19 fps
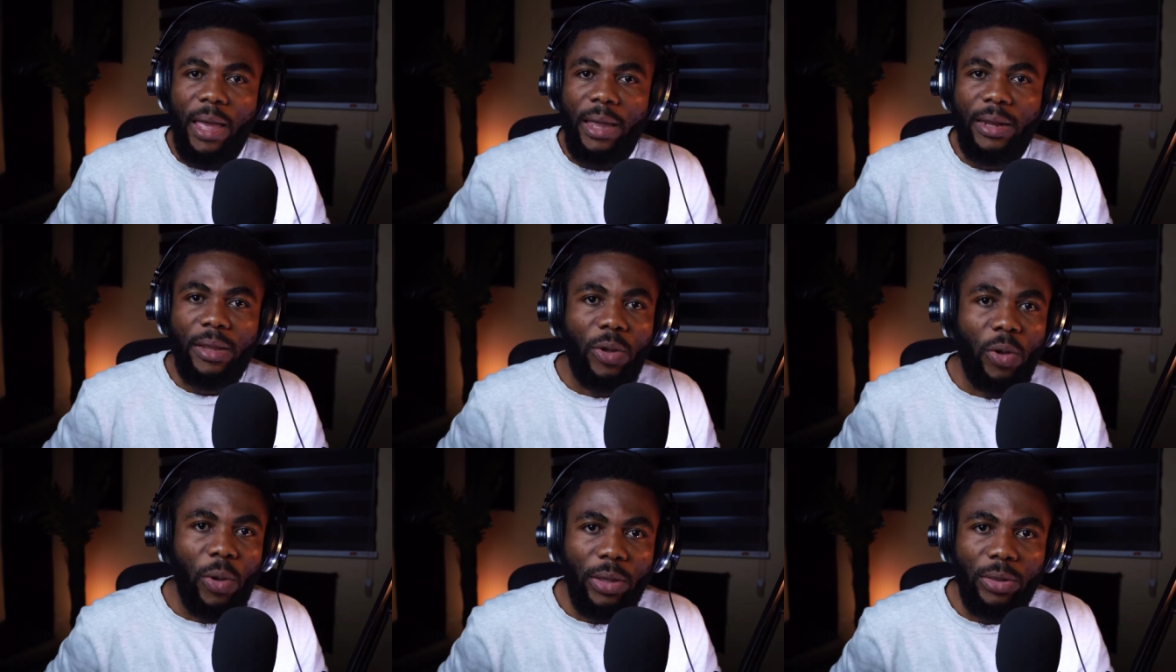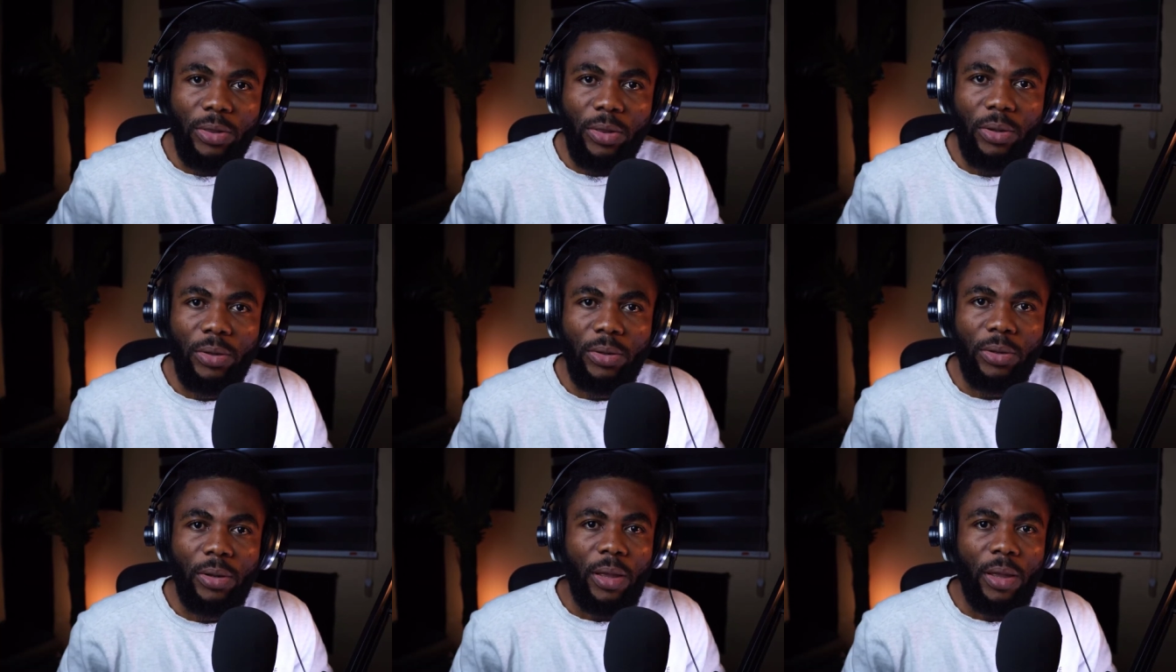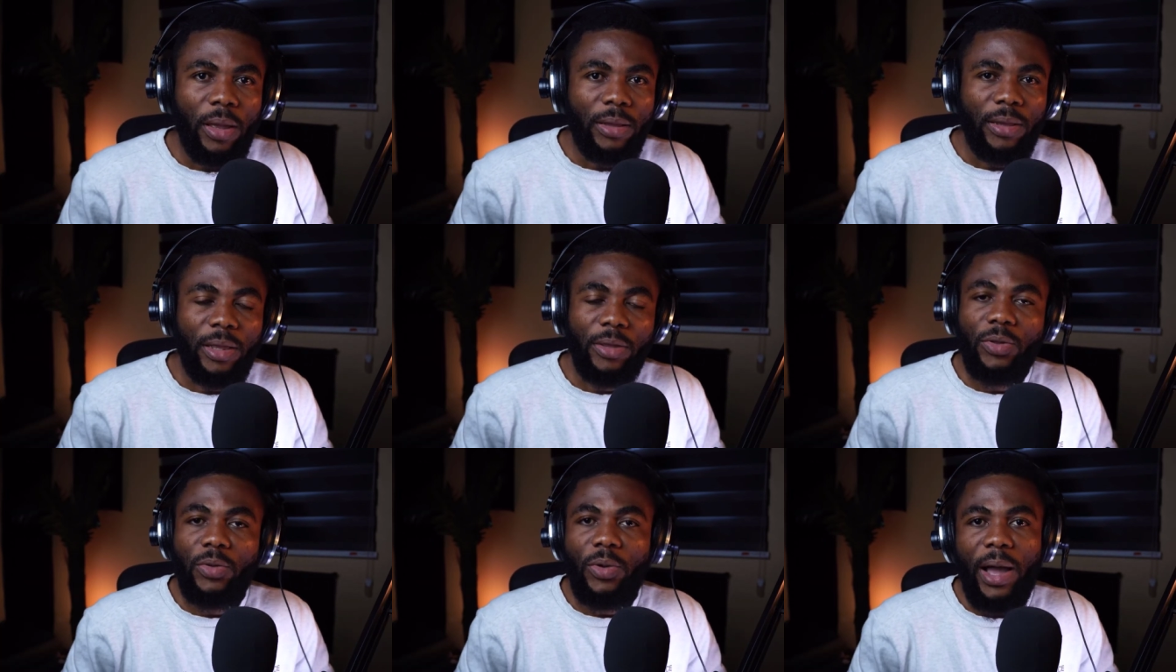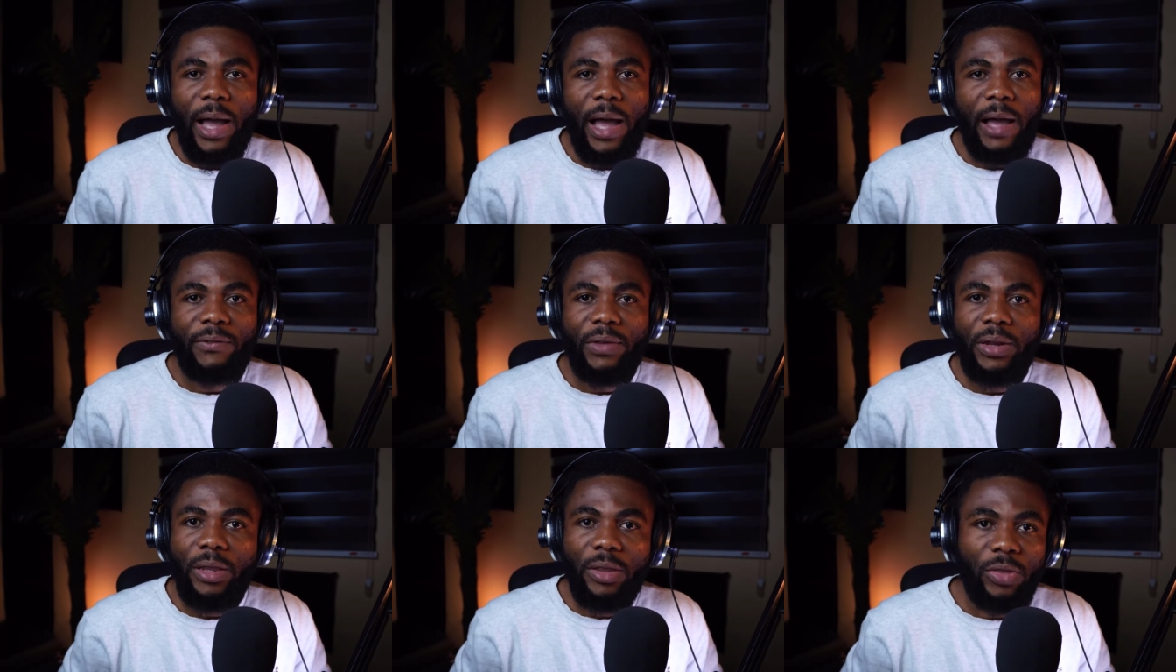Any question that you
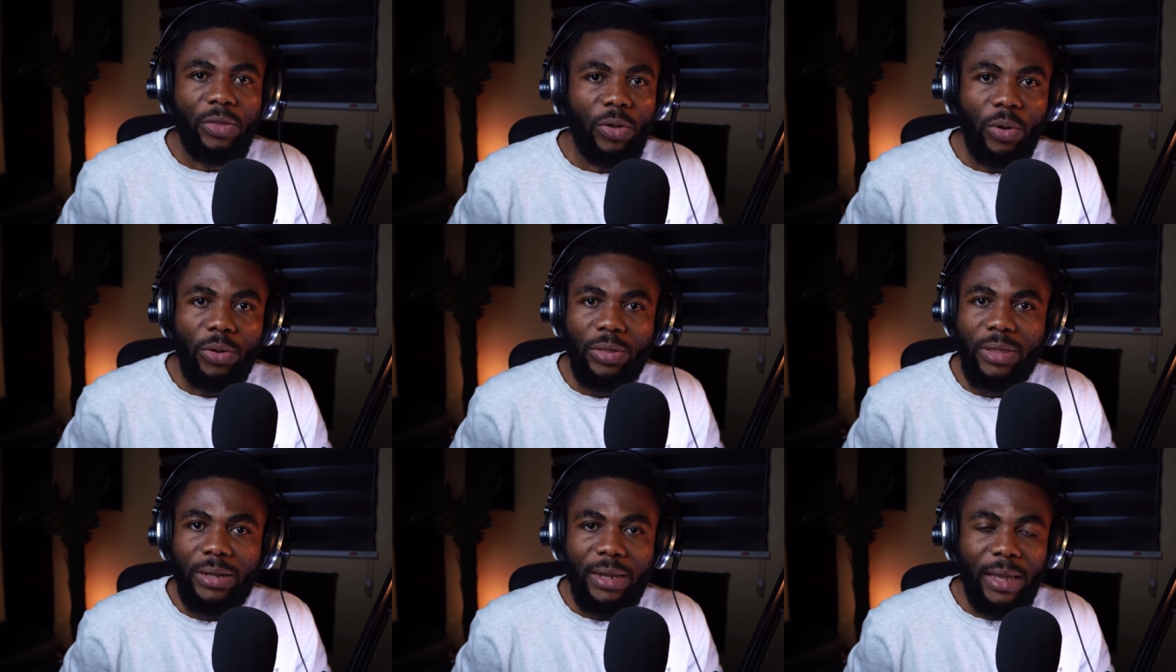have, any thoughts,